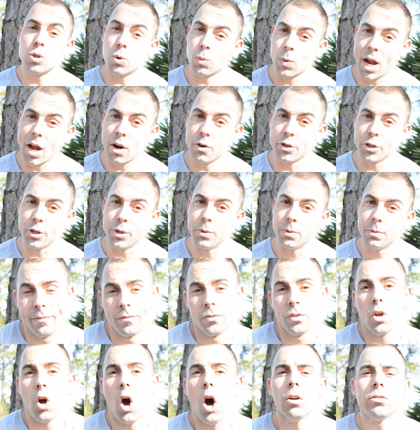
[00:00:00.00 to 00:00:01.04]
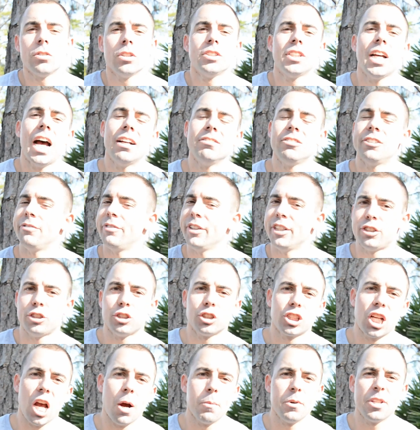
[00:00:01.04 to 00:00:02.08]
around you? Oftentimes,
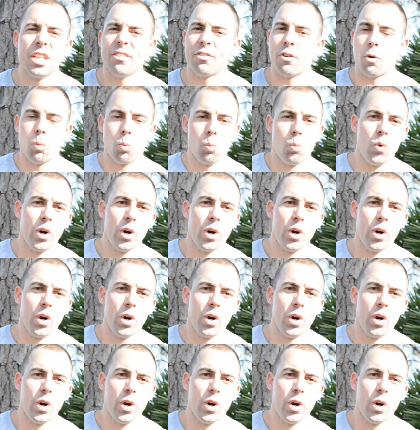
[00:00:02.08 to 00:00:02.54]
adventures come with different